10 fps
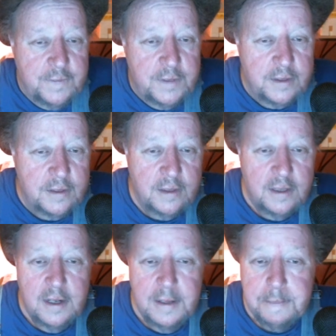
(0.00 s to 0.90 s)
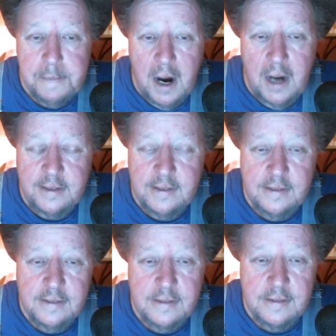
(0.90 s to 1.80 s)
your
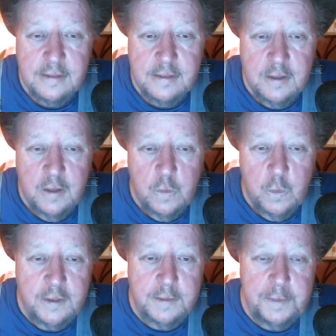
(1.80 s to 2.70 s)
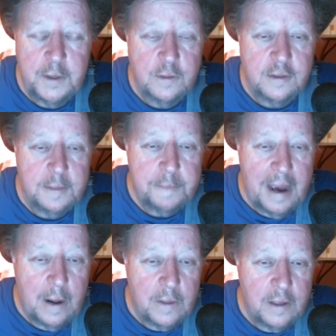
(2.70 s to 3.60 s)
mods was abusing the
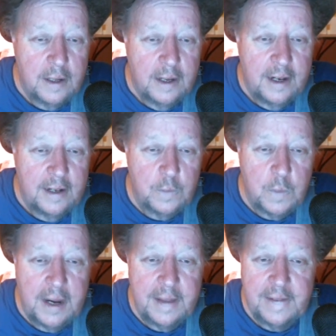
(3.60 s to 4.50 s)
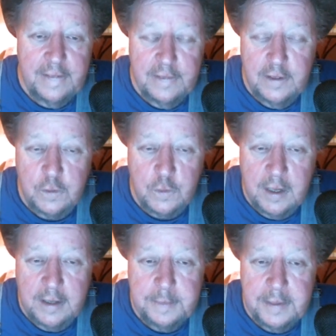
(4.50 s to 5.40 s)
power in a way that, you know,
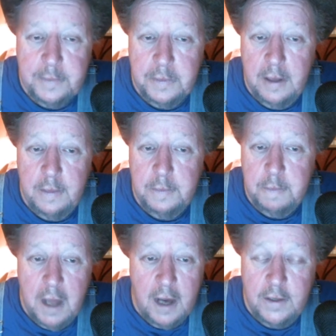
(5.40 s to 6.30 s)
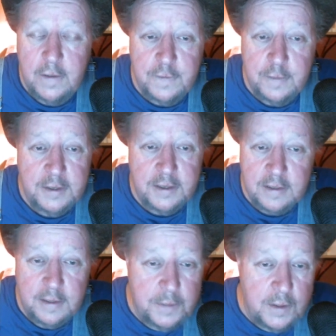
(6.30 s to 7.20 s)
threatening people, I will block you from this
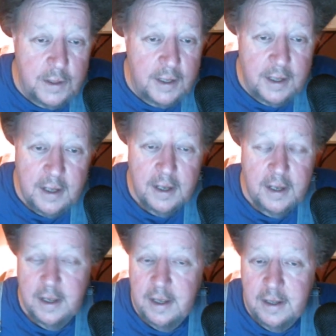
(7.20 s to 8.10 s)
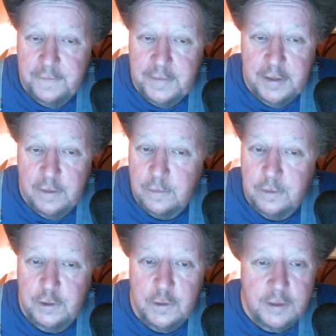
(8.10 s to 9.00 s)
community if you
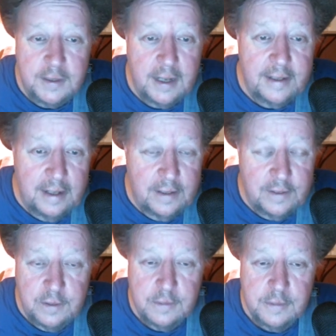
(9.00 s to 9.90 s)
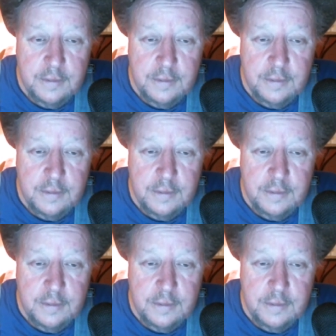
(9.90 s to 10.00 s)
don't do as I tell you,